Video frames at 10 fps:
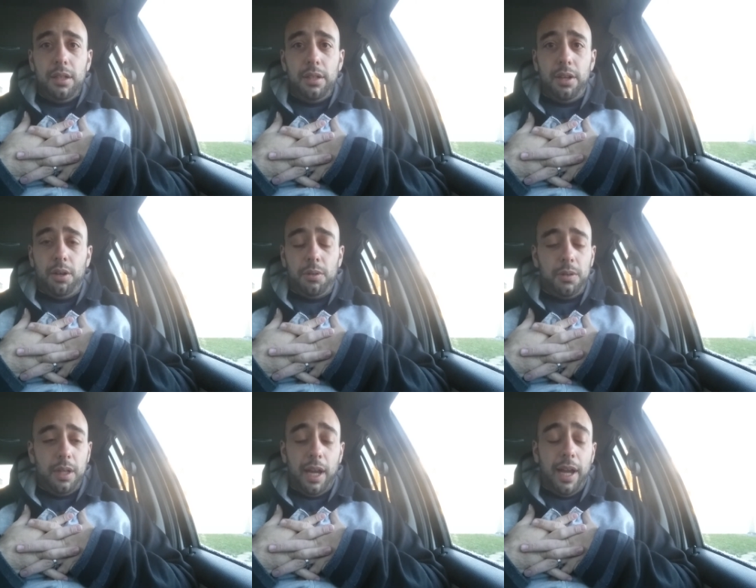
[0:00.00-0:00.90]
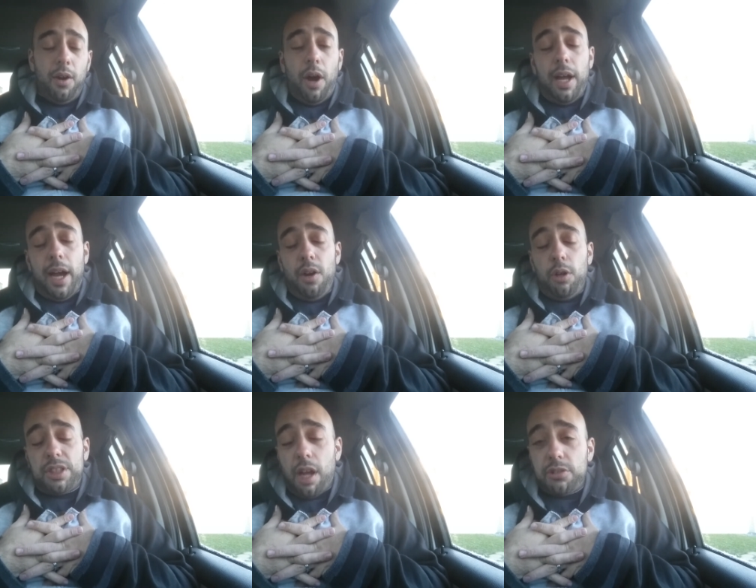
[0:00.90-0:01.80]
you know, and I know I, I know
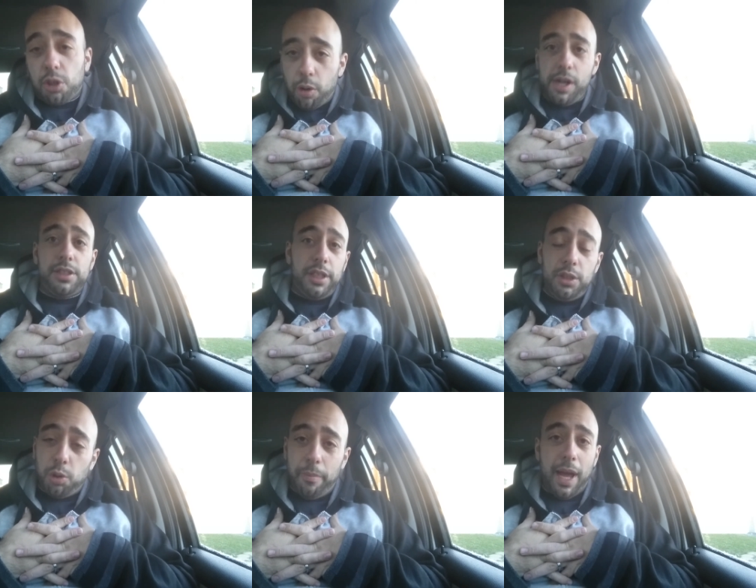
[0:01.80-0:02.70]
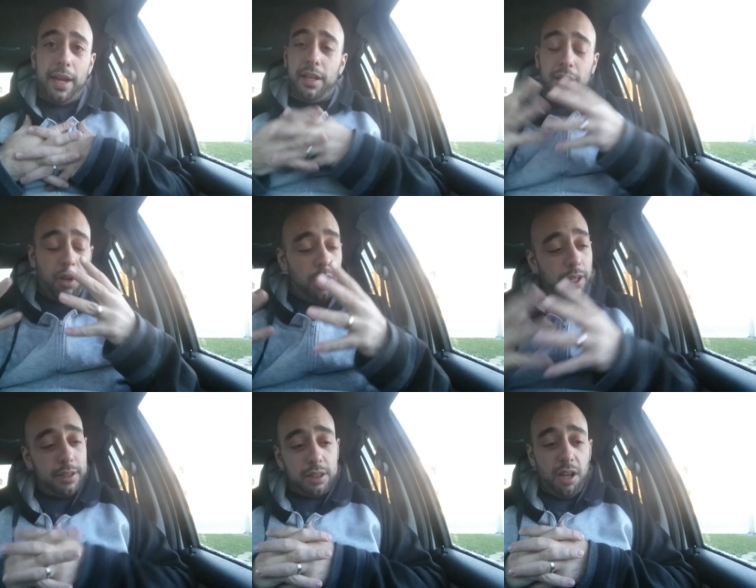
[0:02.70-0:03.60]
it sounds crazy and dramatic and all
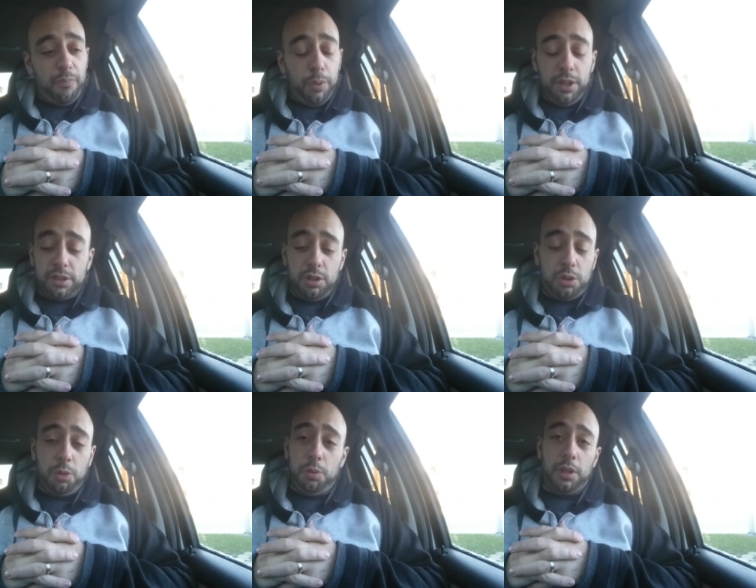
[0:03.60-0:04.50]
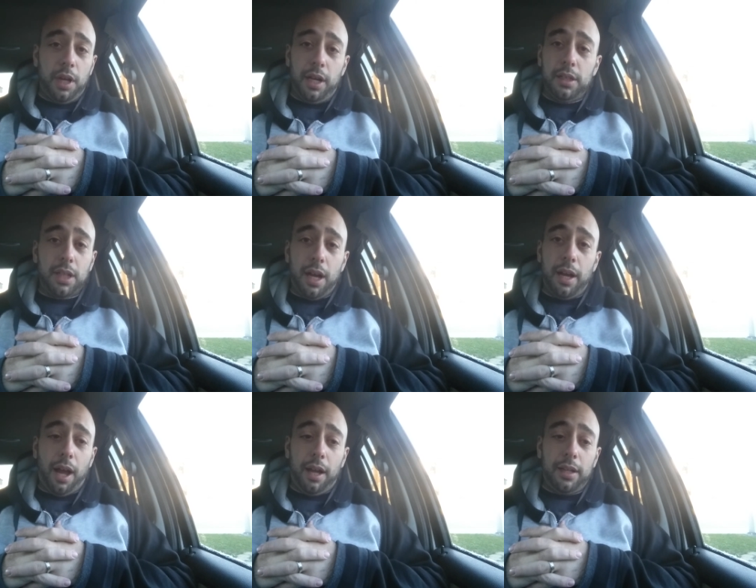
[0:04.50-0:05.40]
that stuff, but it's the truth, guys.
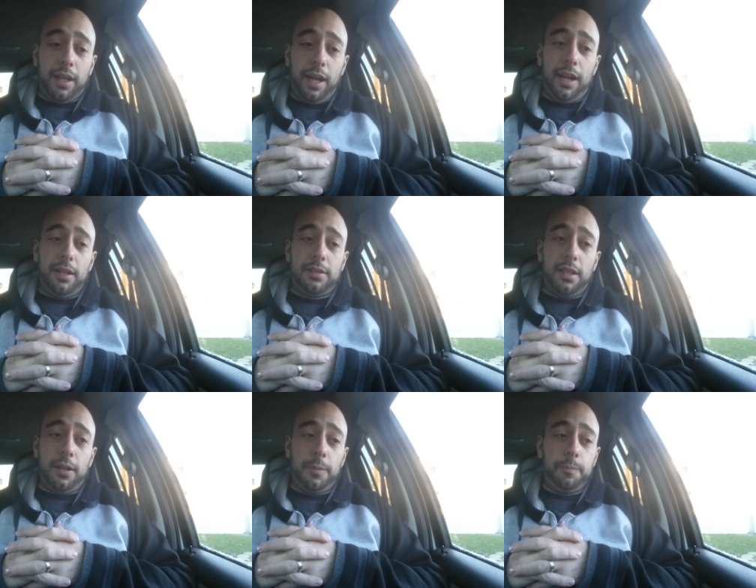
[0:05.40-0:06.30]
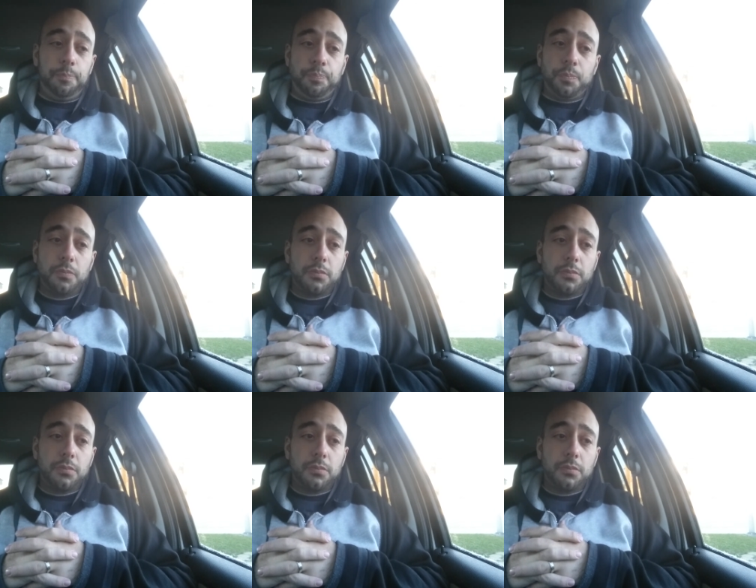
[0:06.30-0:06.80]
I I can't um